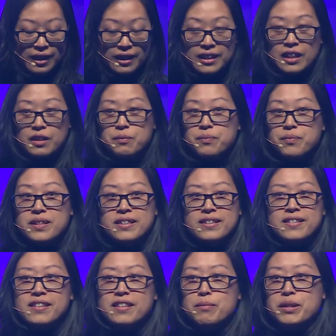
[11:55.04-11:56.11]
Now, this is
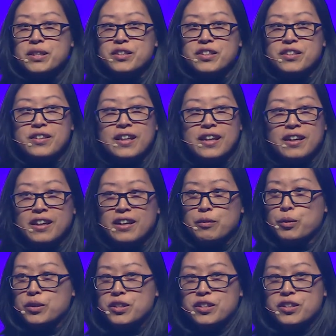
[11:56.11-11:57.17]
an image that I wanted